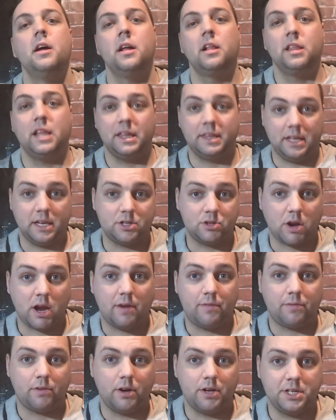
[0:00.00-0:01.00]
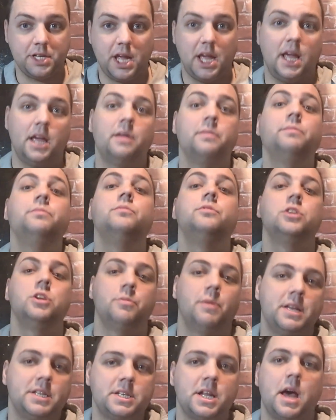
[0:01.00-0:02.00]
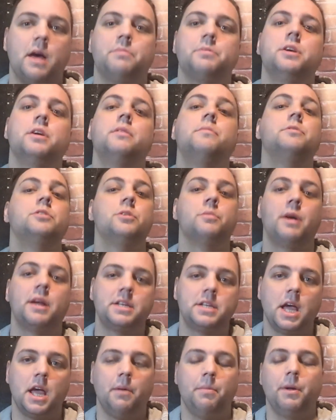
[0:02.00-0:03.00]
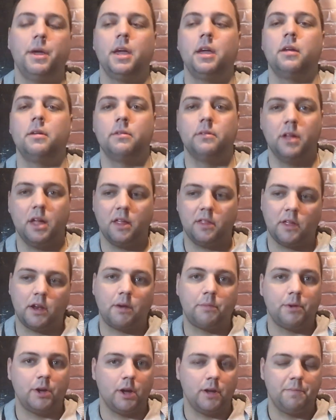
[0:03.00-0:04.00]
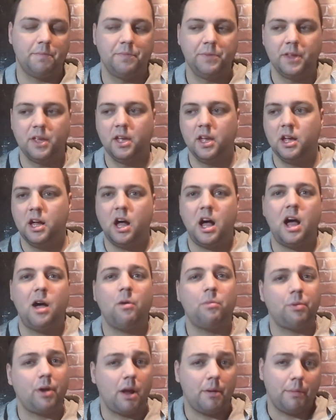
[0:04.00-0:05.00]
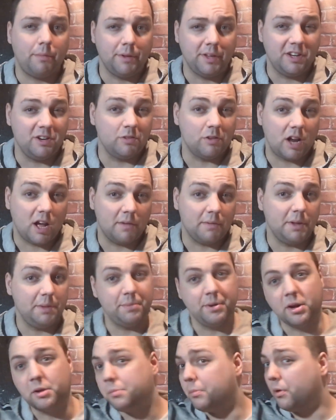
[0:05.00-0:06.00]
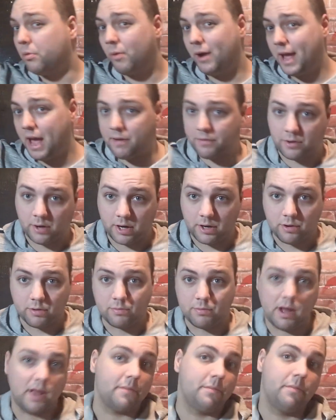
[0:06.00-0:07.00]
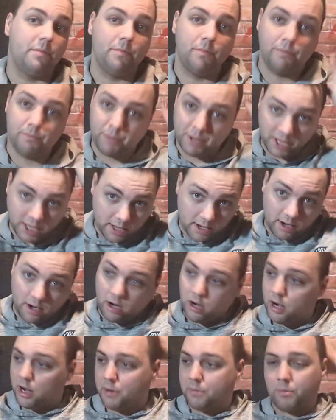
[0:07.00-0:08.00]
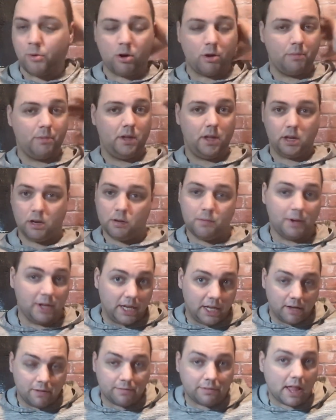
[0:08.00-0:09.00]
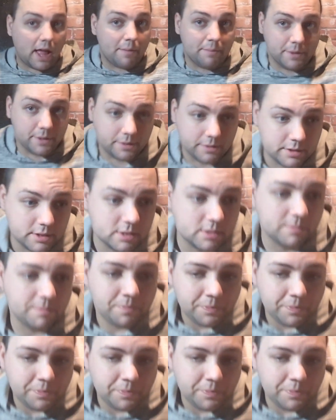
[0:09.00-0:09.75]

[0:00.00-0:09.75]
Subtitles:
let that dry for a day, do my stab tip, do my taping, and then I'm good. I'll probably do an Omni build, but way after I do my beginner and more intermediate flat builds.